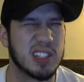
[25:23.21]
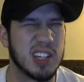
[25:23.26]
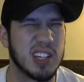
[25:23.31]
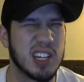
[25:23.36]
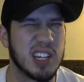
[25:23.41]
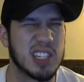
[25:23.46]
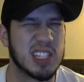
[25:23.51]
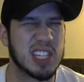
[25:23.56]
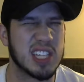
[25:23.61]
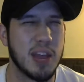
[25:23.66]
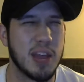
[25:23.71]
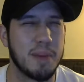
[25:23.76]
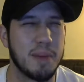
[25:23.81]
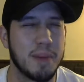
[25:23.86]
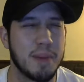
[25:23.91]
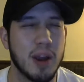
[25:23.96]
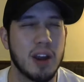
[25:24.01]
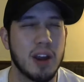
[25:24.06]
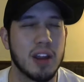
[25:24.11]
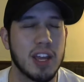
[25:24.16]
skate
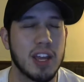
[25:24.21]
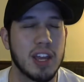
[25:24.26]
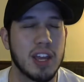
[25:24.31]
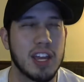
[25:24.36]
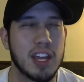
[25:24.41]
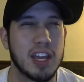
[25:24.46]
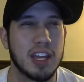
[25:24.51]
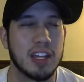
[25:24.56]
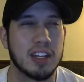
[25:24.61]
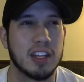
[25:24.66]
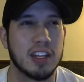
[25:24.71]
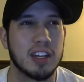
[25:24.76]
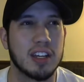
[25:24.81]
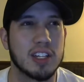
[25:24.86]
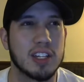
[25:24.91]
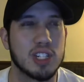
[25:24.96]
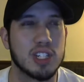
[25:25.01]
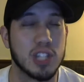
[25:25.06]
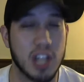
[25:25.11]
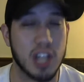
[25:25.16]
park in
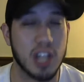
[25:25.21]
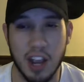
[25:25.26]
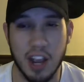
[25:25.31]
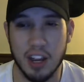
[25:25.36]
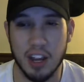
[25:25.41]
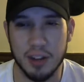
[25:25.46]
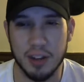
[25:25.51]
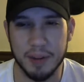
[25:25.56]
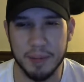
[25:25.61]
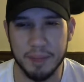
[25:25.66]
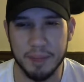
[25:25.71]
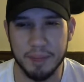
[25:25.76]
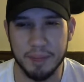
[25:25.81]
Chicago,